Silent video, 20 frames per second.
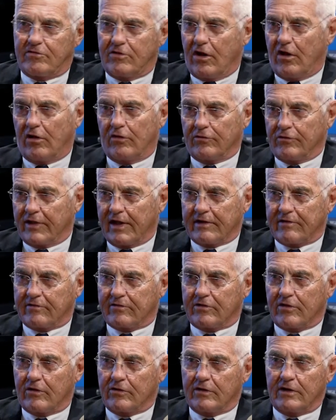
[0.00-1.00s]
No, that's
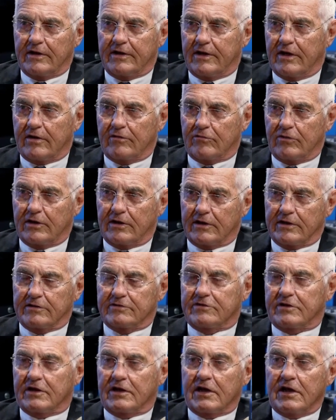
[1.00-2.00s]
totally
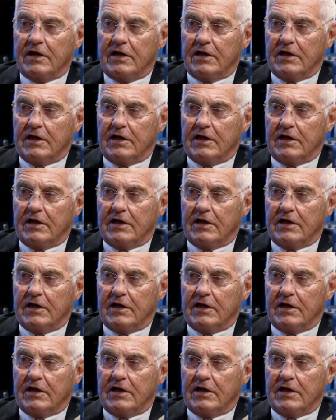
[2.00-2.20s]
unrealistic.